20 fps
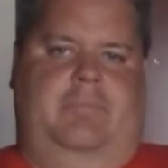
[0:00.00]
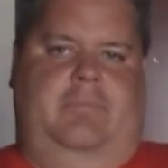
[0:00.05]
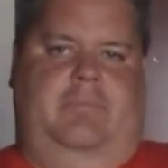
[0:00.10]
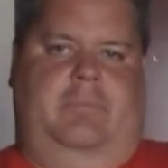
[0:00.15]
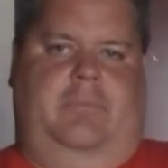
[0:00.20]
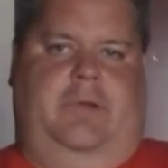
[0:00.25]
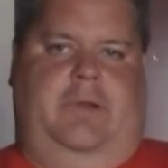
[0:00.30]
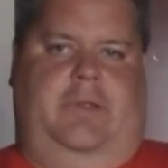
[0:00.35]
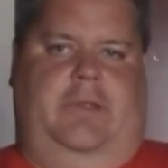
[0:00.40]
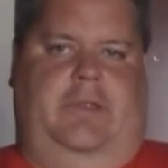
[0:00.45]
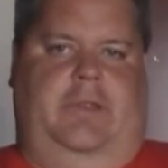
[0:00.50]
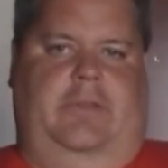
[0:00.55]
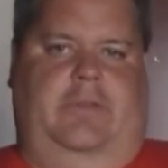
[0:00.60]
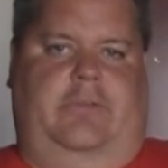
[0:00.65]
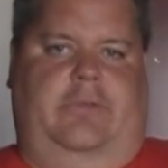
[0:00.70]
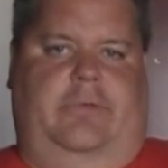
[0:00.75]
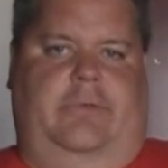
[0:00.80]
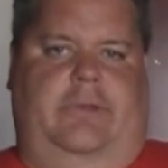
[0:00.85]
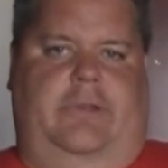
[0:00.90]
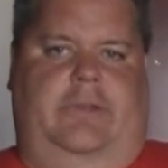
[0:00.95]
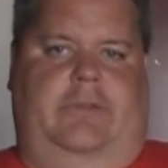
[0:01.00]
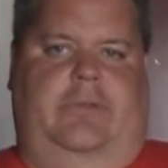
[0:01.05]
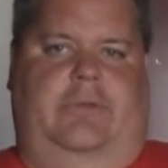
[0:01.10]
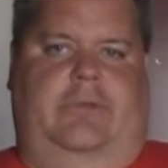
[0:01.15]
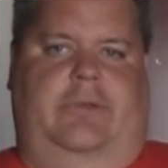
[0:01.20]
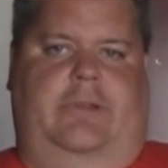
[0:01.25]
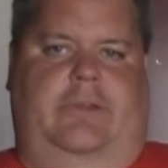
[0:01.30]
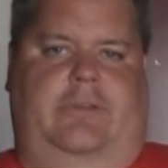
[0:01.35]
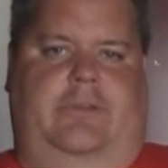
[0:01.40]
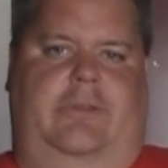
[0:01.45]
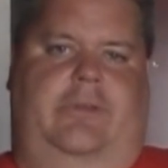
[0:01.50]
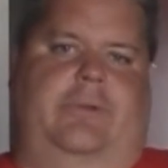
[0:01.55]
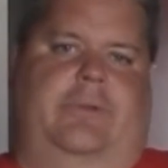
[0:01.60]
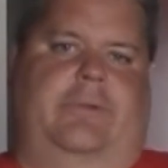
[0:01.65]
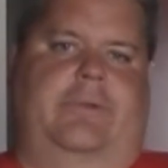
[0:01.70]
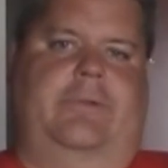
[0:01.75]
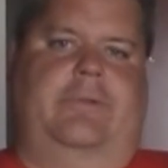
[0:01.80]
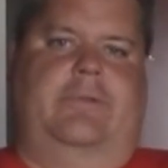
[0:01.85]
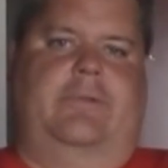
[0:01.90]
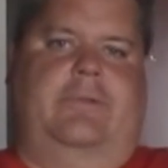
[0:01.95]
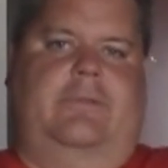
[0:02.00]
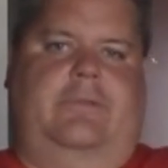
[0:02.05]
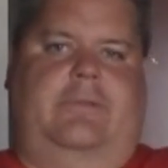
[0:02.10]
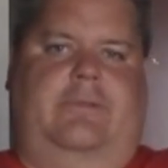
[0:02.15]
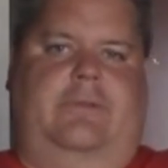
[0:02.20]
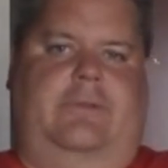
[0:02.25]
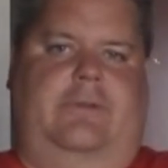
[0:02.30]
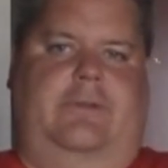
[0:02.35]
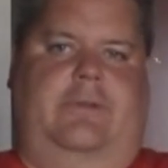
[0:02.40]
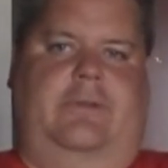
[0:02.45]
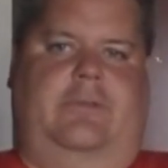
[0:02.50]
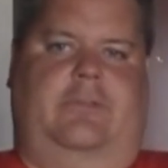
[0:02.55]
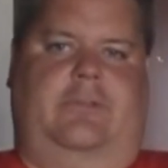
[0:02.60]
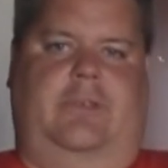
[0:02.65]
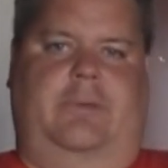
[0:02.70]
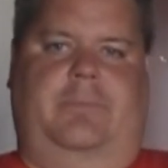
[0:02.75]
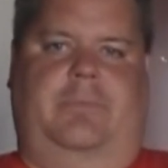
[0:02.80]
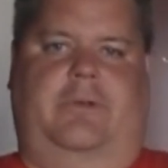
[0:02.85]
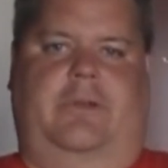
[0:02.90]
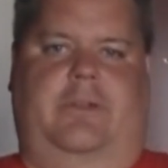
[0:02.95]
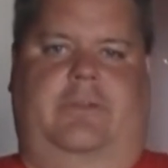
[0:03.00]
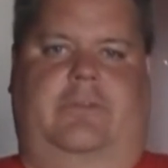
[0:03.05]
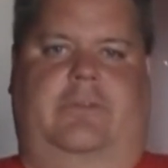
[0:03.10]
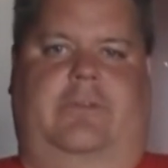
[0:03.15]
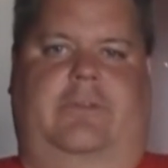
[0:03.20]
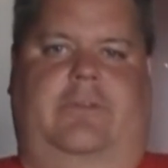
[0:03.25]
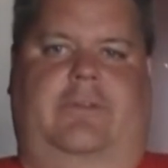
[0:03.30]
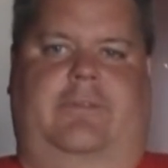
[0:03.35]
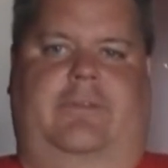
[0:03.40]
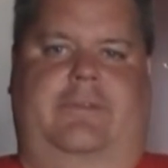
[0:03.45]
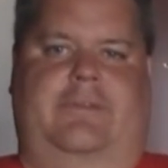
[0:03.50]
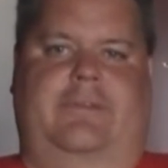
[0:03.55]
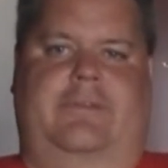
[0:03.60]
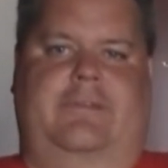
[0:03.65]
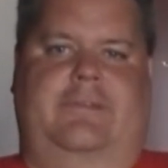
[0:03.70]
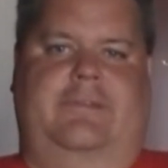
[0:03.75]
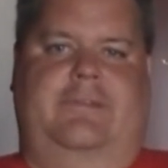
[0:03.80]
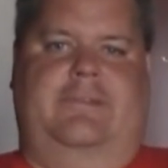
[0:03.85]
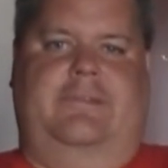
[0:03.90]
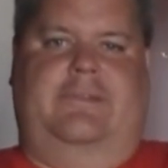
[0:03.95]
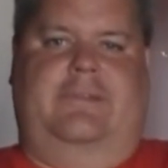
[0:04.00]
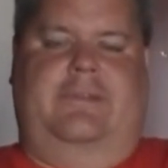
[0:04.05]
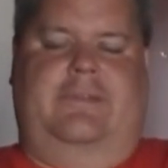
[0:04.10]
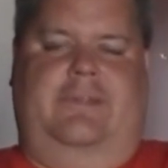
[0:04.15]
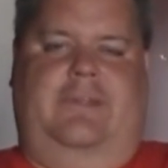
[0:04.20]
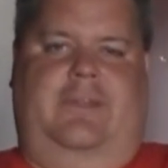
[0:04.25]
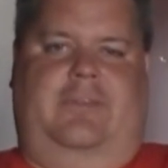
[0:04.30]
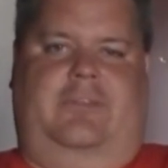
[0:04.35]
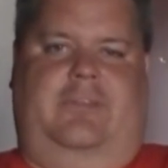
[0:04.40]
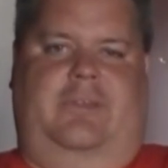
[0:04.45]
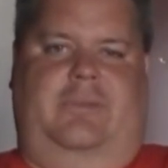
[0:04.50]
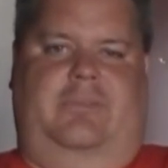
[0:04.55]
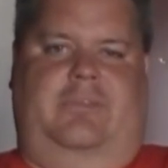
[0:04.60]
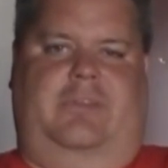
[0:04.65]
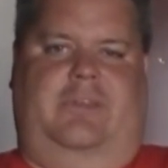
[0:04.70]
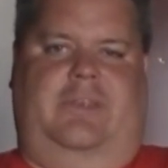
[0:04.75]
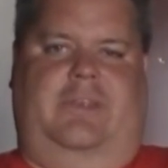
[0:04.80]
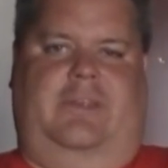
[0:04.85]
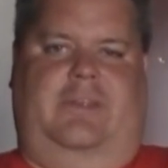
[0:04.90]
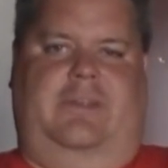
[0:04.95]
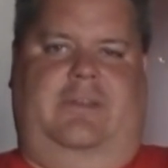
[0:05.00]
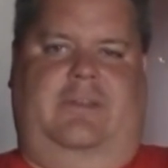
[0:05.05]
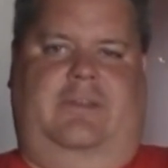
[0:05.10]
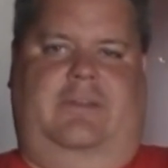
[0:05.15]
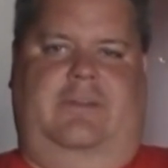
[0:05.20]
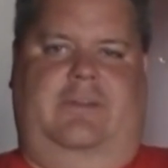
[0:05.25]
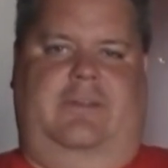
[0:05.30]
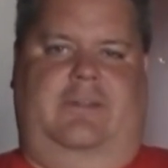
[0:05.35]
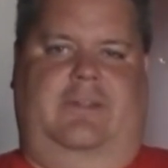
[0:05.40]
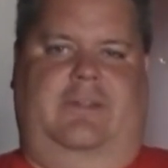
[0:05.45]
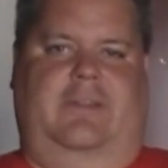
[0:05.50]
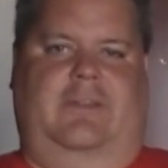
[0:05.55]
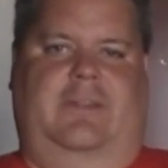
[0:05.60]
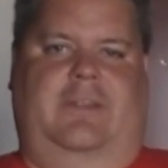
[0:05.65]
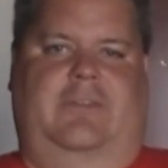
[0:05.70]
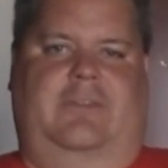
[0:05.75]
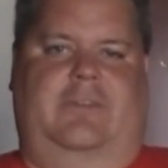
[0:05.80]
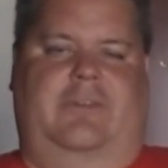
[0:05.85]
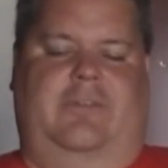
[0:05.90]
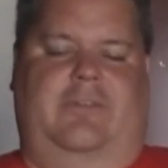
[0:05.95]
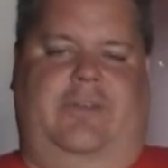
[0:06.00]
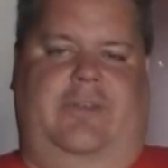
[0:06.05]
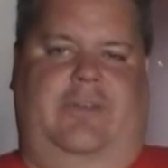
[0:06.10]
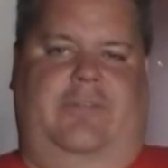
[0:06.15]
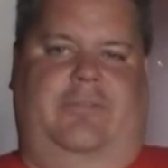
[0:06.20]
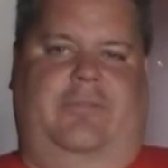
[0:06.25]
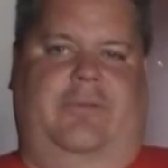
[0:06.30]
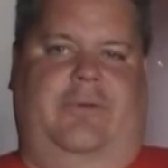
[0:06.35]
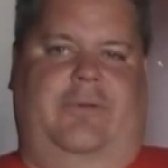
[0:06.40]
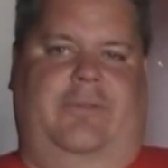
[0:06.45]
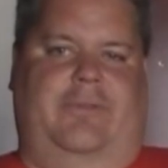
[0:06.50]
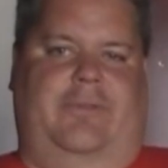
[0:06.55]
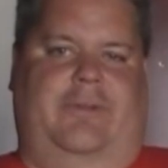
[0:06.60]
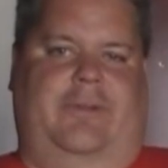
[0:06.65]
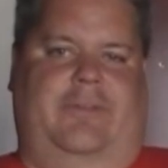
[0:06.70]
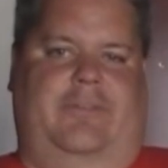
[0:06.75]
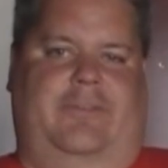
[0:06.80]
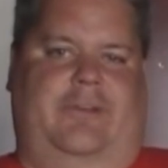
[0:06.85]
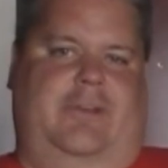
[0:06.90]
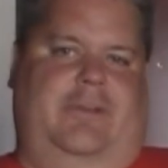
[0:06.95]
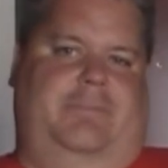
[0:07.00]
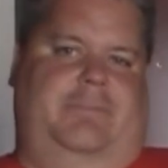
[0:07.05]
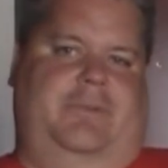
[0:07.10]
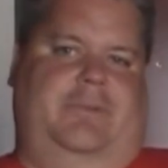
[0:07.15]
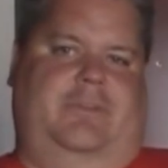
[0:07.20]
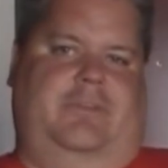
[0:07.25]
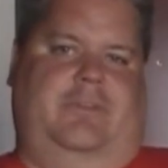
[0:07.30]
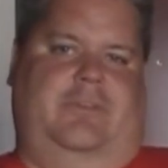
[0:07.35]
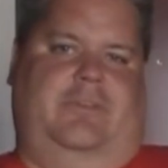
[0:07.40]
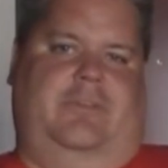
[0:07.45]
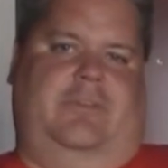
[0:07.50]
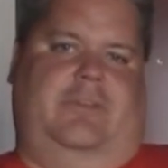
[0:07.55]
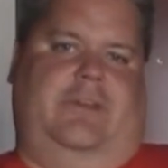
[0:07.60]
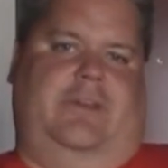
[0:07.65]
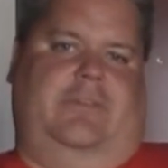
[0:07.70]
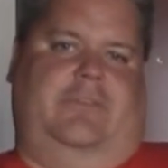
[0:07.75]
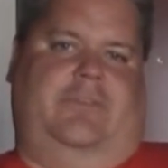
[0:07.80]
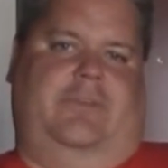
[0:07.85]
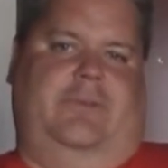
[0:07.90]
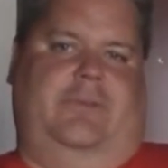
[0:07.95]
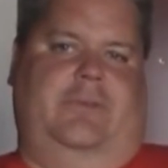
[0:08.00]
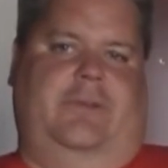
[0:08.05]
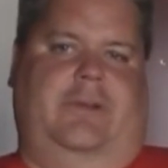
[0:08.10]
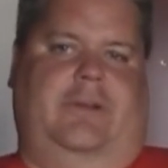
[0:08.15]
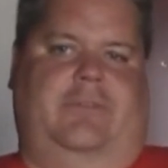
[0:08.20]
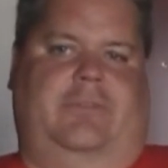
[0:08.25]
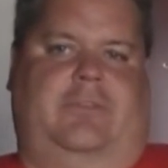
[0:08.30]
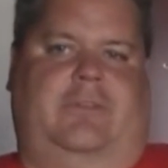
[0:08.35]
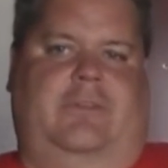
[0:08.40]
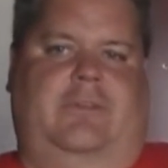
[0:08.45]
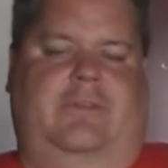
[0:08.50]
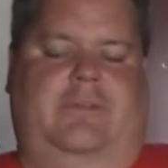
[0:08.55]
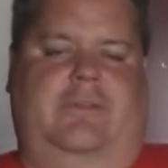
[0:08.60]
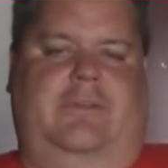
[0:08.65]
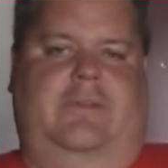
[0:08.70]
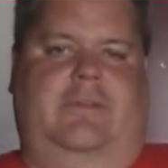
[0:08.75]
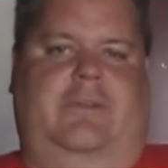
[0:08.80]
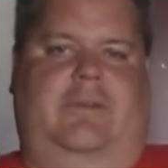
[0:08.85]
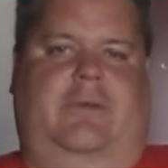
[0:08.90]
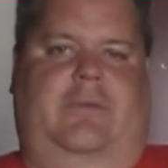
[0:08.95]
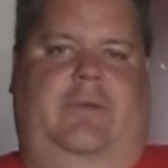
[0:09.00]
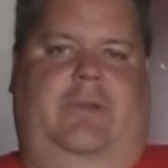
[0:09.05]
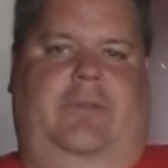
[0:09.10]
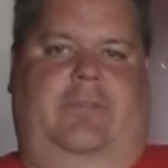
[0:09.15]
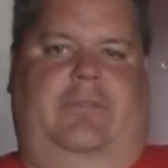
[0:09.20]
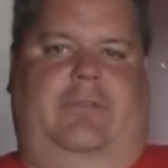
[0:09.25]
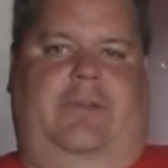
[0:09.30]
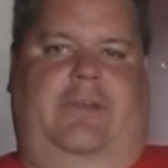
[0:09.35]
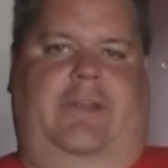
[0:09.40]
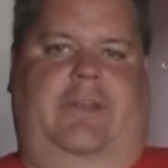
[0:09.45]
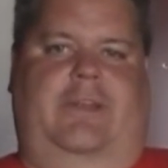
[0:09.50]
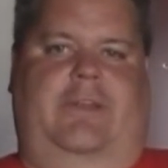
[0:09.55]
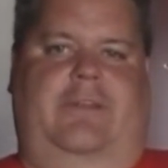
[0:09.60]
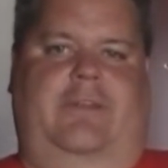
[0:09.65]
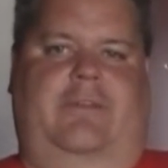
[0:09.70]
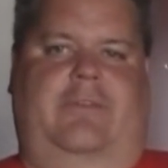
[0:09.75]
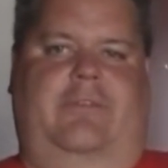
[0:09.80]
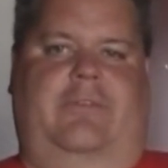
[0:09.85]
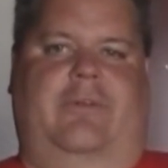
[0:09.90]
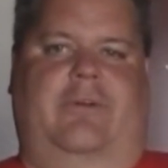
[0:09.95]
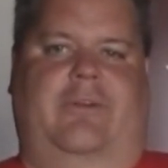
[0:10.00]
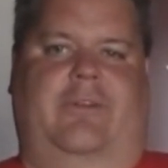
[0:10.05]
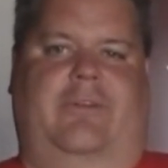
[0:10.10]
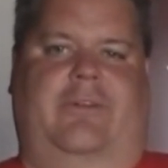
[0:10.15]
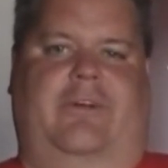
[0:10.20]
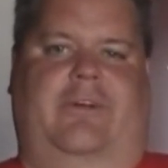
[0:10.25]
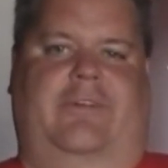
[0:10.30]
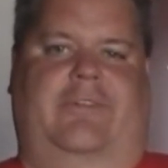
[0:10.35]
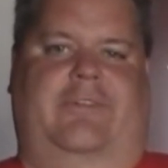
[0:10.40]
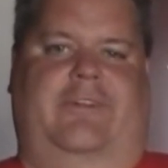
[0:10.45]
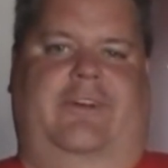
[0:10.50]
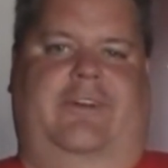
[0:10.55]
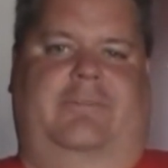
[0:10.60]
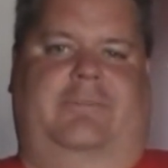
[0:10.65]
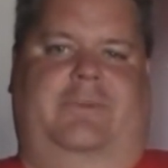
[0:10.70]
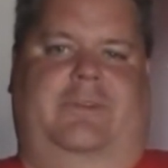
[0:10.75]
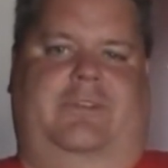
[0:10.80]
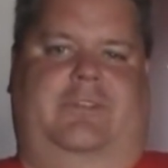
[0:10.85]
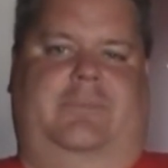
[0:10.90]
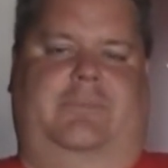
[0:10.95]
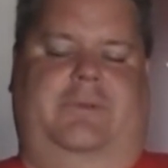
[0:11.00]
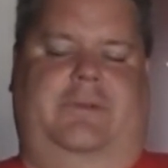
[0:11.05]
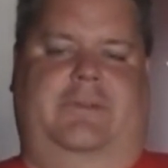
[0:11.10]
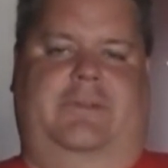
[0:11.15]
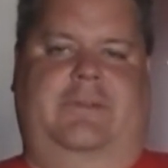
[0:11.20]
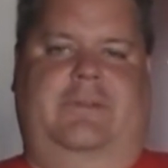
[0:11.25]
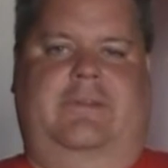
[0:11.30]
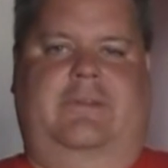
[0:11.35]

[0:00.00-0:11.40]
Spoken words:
but in 2022. I'm going to say Brad for a living. It seems like he likes to trade fourth round draft picks. This is the last few drafts we've traded fourth round draft picks, but